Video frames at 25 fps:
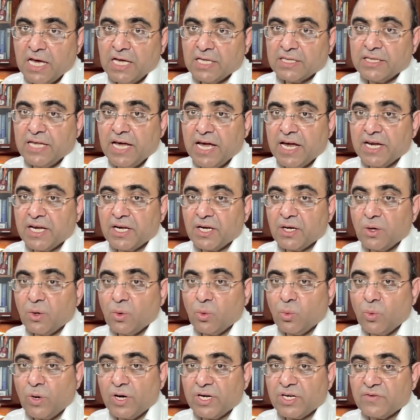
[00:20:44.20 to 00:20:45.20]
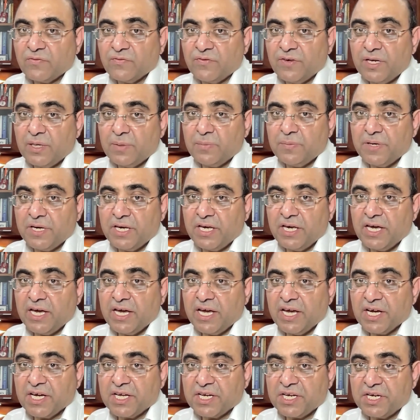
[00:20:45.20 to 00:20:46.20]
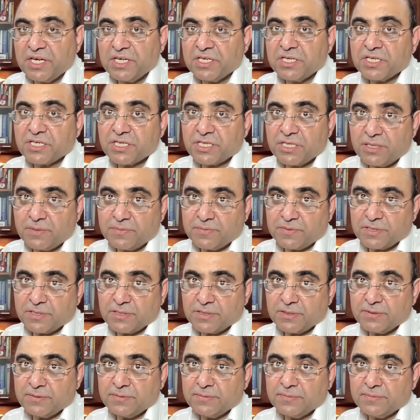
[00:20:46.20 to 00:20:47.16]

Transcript: Then what will be agreed terms?